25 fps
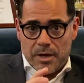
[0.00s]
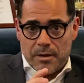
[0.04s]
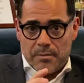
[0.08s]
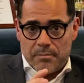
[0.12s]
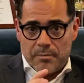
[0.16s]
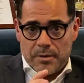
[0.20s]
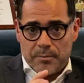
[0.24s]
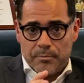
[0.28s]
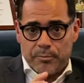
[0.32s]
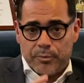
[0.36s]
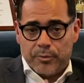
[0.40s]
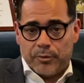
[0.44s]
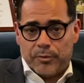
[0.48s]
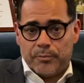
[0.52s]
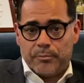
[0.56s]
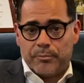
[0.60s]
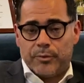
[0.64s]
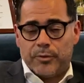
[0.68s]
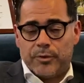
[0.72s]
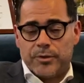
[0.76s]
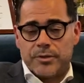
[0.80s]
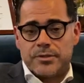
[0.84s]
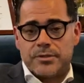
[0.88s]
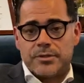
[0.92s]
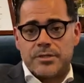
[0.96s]
important
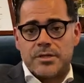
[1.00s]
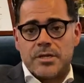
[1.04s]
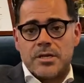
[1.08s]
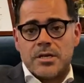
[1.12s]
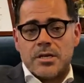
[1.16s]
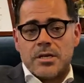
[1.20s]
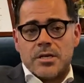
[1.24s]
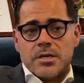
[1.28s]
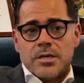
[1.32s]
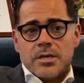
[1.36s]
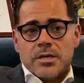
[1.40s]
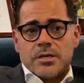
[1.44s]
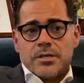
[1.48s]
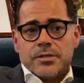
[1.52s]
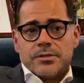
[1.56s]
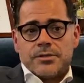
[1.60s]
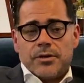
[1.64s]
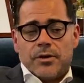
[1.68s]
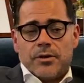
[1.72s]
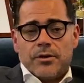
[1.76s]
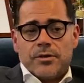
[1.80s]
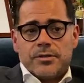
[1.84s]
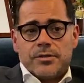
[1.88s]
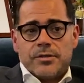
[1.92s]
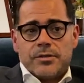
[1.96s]
points.
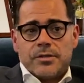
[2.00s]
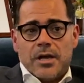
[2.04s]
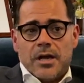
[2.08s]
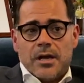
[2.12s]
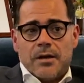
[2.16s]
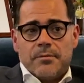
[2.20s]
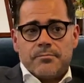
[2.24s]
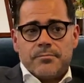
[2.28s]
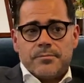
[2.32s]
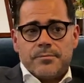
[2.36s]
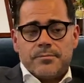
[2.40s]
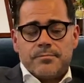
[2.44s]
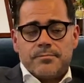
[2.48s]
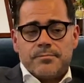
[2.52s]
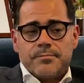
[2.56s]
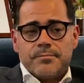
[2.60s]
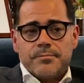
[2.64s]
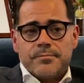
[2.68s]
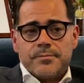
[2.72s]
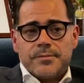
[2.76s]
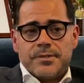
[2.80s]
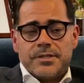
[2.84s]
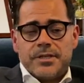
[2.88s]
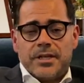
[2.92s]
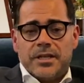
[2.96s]
So
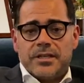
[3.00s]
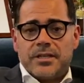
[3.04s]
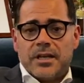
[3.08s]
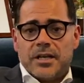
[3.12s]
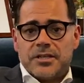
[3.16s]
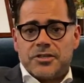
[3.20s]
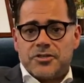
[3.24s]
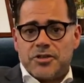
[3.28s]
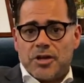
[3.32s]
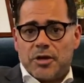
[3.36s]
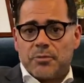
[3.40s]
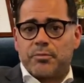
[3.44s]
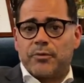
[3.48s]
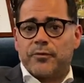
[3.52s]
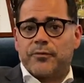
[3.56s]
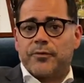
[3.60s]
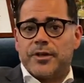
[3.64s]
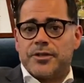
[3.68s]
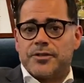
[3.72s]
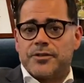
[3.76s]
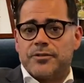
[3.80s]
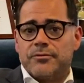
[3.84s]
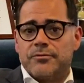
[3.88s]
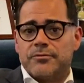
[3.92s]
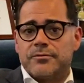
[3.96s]
City Touch Young
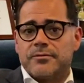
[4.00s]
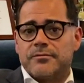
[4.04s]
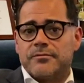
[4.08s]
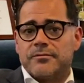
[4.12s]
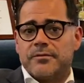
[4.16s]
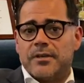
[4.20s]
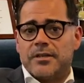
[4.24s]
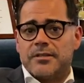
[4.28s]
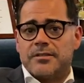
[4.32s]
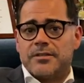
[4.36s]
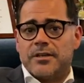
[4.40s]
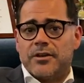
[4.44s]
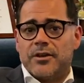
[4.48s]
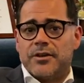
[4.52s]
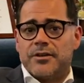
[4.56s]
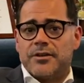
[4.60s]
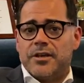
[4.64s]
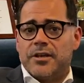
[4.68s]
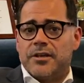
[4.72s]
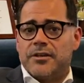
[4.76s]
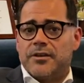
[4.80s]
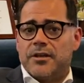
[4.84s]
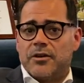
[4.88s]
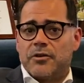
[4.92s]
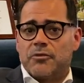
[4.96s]
Professionals, it's an
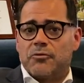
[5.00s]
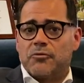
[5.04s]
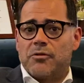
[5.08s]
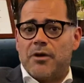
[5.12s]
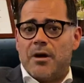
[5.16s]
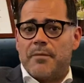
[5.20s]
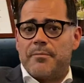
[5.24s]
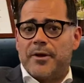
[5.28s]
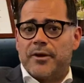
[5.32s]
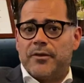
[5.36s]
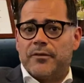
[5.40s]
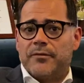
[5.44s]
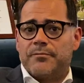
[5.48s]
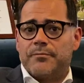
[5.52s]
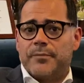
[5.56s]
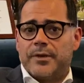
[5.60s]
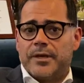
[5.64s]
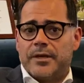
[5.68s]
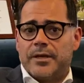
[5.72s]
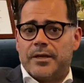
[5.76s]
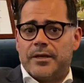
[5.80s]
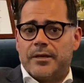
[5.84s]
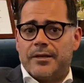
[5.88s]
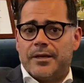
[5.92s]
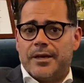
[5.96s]
idea that grew up out of
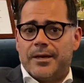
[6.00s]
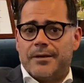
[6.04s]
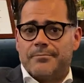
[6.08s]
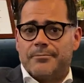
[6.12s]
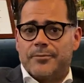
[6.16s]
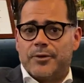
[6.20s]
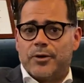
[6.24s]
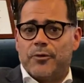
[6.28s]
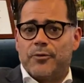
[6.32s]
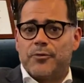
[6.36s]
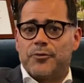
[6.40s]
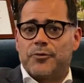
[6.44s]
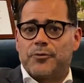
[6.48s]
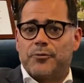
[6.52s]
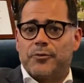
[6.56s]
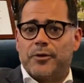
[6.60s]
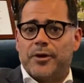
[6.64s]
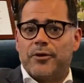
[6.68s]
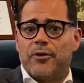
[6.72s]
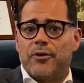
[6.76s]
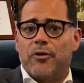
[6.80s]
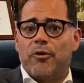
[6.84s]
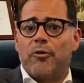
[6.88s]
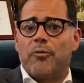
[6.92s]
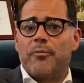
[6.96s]
me going through
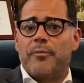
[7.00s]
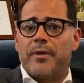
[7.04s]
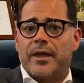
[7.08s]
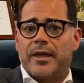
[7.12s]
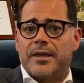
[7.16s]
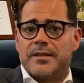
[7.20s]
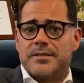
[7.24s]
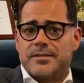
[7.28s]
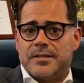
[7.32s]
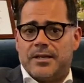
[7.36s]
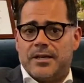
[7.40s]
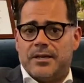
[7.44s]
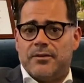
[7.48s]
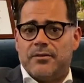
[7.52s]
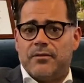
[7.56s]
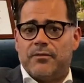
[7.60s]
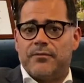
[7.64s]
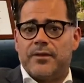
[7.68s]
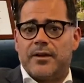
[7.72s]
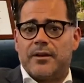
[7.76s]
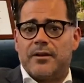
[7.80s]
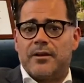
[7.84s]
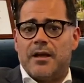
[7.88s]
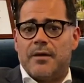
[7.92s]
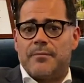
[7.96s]
an old magazine of the
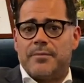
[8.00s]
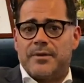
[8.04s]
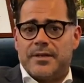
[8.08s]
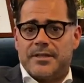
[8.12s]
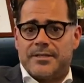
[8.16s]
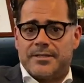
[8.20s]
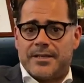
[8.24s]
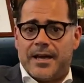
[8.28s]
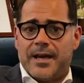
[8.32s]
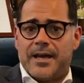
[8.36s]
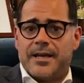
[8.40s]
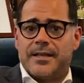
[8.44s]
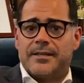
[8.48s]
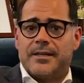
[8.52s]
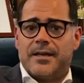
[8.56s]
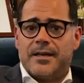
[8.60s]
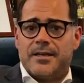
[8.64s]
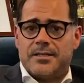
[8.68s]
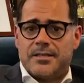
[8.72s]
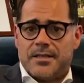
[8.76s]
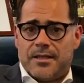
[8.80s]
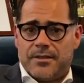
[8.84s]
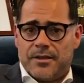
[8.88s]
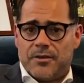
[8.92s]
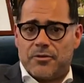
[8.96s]
club in its
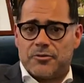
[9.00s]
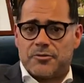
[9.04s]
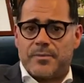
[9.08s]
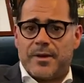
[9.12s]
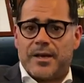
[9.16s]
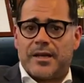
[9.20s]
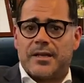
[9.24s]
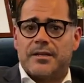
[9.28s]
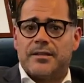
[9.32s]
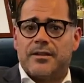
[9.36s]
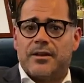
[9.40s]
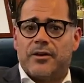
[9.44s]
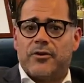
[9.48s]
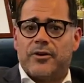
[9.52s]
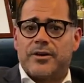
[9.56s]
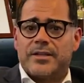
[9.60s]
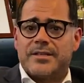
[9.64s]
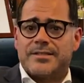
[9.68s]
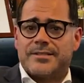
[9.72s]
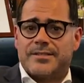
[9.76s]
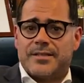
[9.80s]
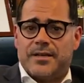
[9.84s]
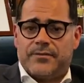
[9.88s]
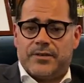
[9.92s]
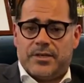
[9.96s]
heydays. I think it was back in the
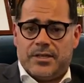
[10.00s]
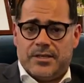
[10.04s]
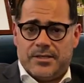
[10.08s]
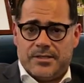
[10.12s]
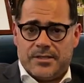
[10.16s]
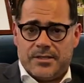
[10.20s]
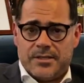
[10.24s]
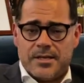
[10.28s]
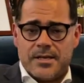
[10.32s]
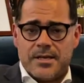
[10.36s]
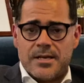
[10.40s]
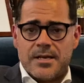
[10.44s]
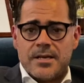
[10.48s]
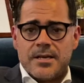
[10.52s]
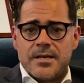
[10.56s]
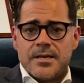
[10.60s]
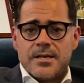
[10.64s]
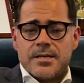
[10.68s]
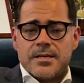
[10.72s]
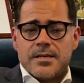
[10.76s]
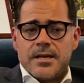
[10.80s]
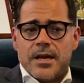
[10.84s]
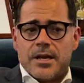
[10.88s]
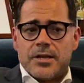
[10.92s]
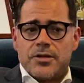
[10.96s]
1970s. Mm-hmm.
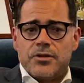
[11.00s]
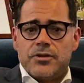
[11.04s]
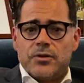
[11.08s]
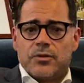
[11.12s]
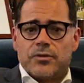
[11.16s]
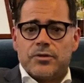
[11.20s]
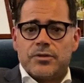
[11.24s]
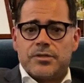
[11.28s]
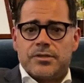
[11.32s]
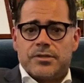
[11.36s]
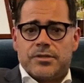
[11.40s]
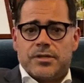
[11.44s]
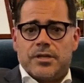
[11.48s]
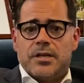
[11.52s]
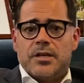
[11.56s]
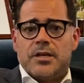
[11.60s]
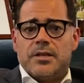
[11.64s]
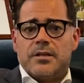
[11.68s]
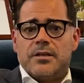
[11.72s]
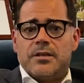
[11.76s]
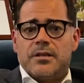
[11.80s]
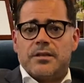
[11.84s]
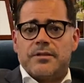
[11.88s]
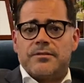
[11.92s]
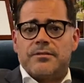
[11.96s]
And you could
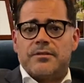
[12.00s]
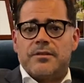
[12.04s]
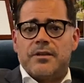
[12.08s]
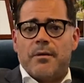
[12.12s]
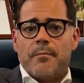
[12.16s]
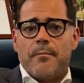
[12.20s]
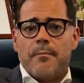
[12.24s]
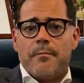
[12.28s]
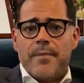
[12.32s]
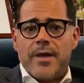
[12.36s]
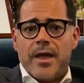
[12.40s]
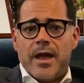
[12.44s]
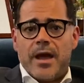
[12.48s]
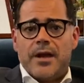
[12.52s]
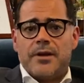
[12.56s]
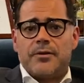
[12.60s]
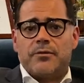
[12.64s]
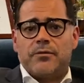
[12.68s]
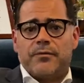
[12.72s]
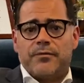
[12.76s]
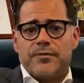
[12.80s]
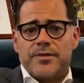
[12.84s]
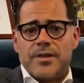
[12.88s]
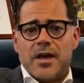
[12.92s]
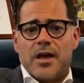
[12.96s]
see the amount
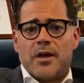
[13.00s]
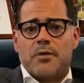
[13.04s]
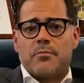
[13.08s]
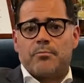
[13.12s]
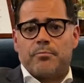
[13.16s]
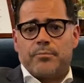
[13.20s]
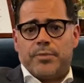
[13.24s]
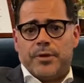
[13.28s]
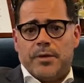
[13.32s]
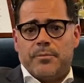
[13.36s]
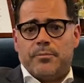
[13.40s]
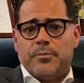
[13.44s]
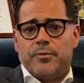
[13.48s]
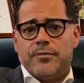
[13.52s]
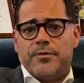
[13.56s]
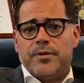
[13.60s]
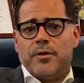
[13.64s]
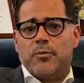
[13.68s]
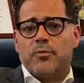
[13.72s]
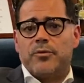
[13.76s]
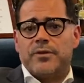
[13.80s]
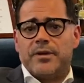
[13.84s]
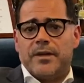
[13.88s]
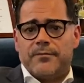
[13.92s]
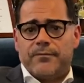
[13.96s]
of young people that
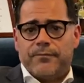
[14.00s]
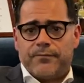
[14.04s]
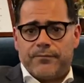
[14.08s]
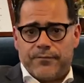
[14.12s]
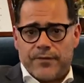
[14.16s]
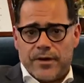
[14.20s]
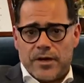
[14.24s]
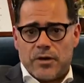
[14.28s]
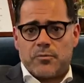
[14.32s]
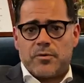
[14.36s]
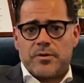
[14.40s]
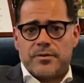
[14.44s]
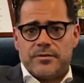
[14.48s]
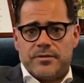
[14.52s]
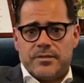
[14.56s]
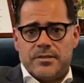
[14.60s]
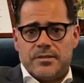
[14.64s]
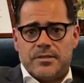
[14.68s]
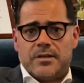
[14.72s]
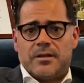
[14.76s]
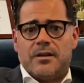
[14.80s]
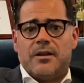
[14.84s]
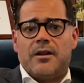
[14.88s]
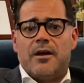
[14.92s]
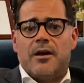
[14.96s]
would have frequented this
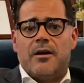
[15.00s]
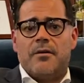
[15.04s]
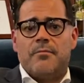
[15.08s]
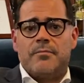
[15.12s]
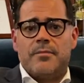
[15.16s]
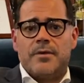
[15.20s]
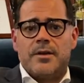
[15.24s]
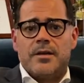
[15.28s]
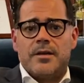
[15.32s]
club,